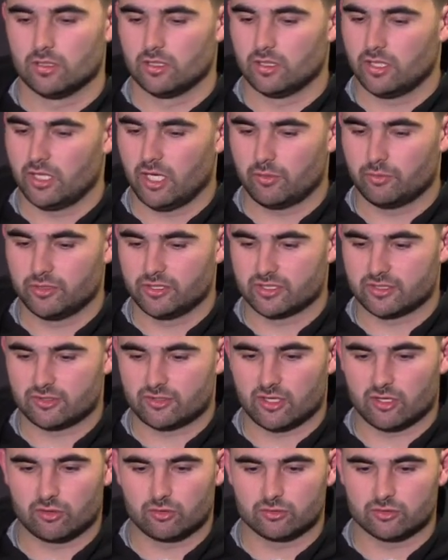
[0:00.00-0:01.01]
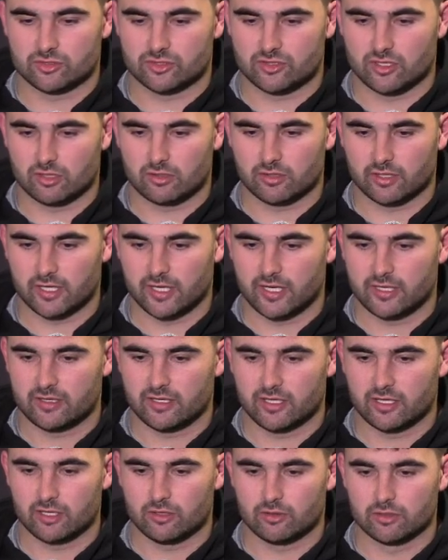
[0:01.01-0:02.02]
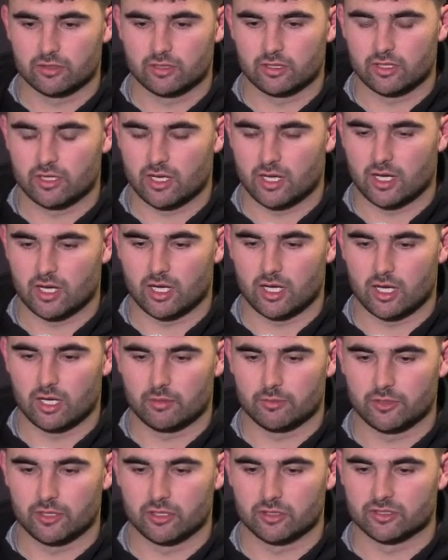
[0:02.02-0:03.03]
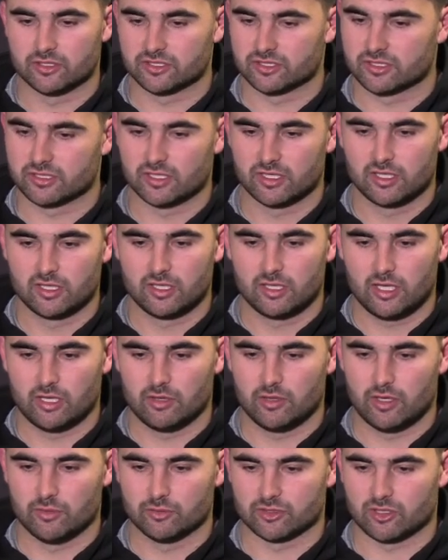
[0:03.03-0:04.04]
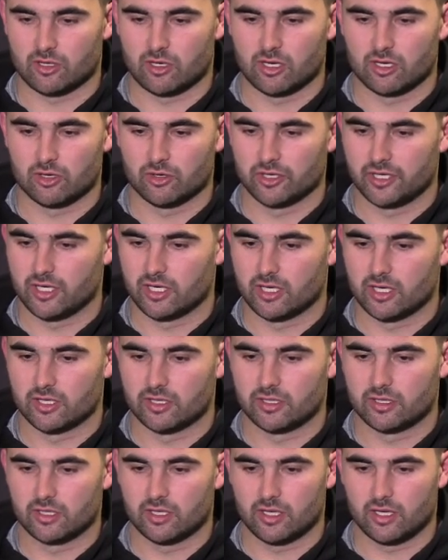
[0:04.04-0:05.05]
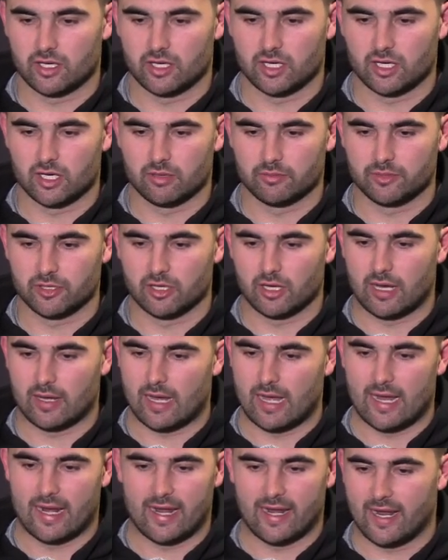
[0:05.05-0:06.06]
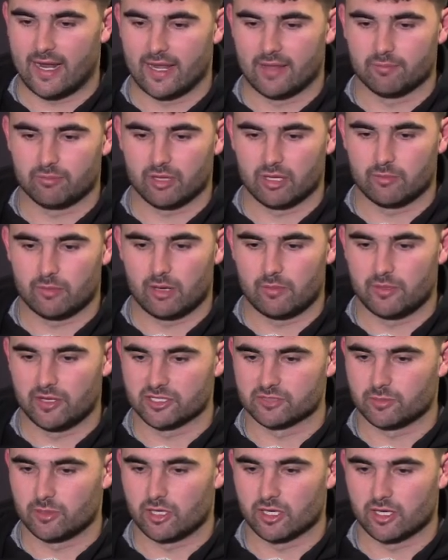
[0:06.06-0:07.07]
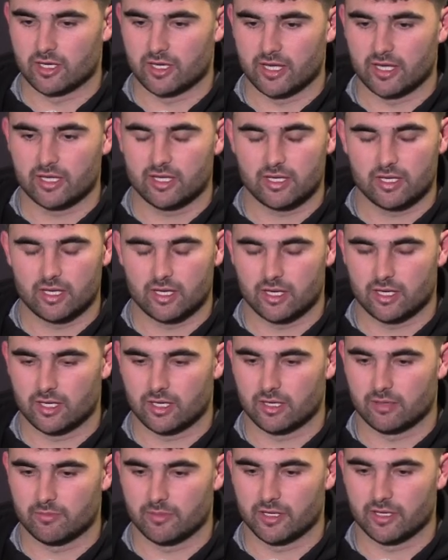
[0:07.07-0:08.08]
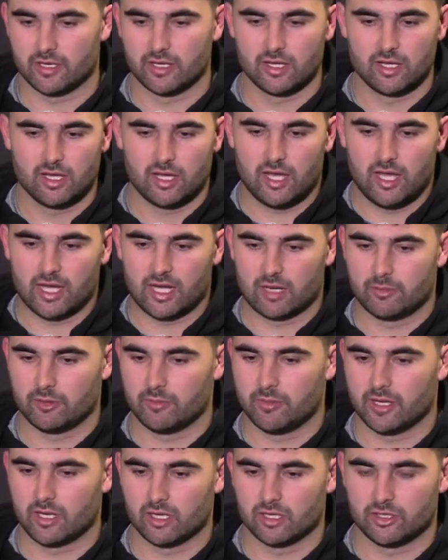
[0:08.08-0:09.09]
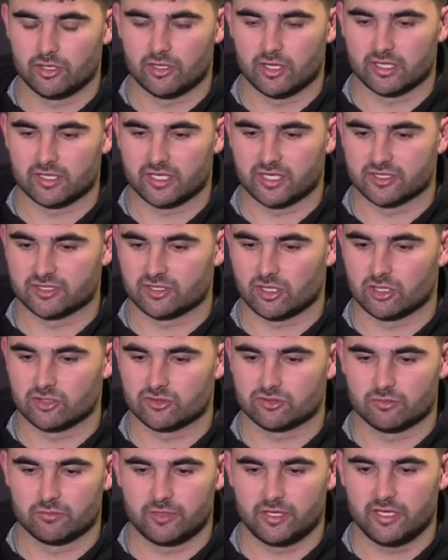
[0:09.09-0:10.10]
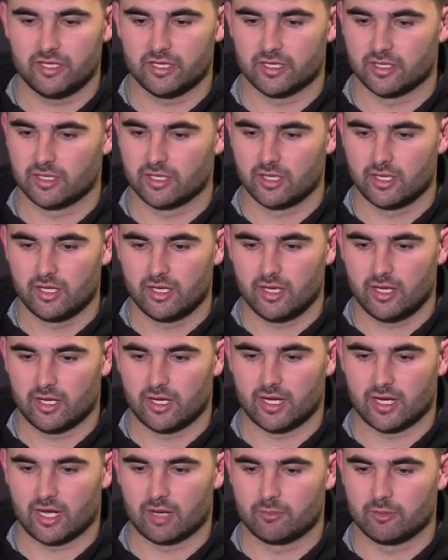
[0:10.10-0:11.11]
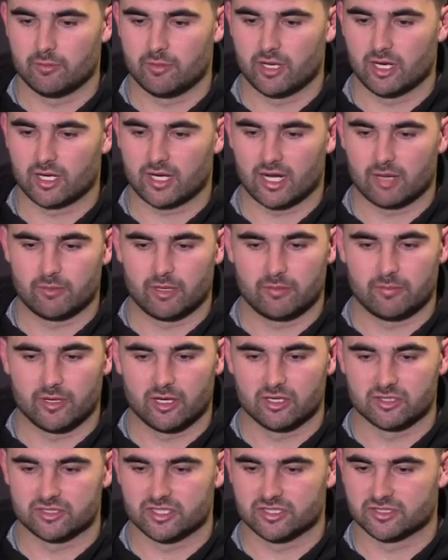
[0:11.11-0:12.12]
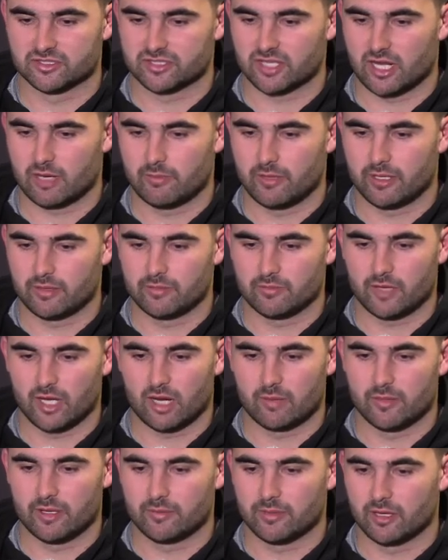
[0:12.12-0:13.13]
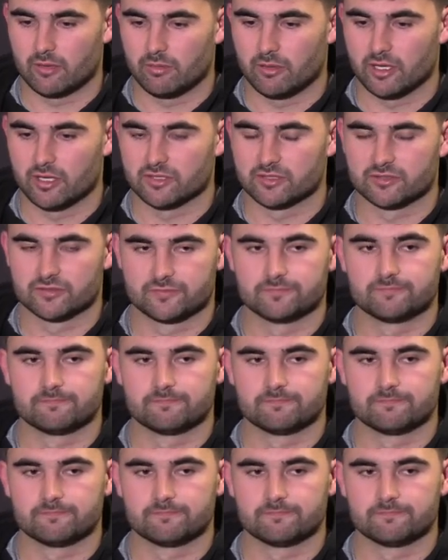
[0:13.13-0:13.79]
Yeah, we just struggled to get anything going. It was hard early on. I didn't play my best ball today, and I got to be better. You know, I think it starts with me, and I got to be better, got to make better decisions, got to make better plays.